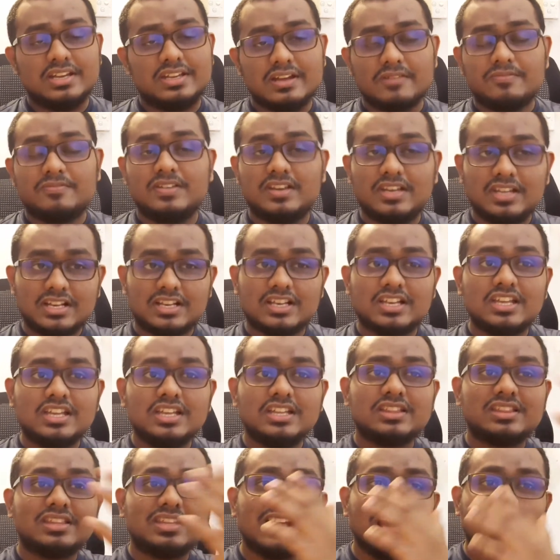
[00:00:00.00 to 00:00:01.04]

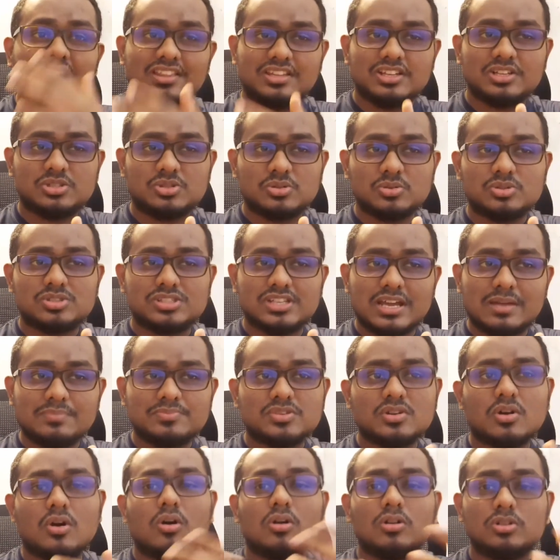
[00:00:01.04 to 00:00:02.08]
definitely the other 2
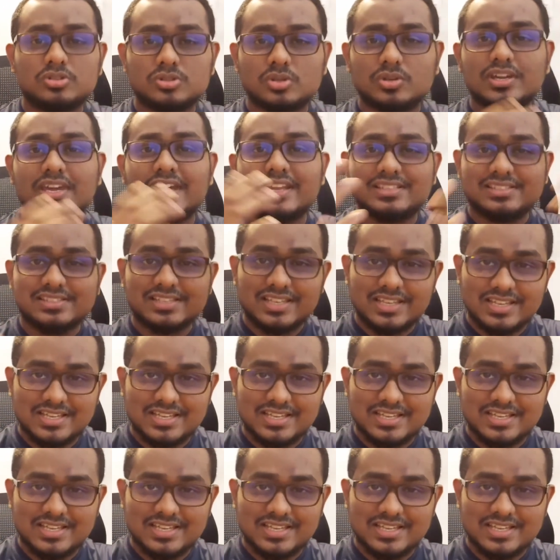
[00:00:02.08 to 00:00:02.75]
steps also gets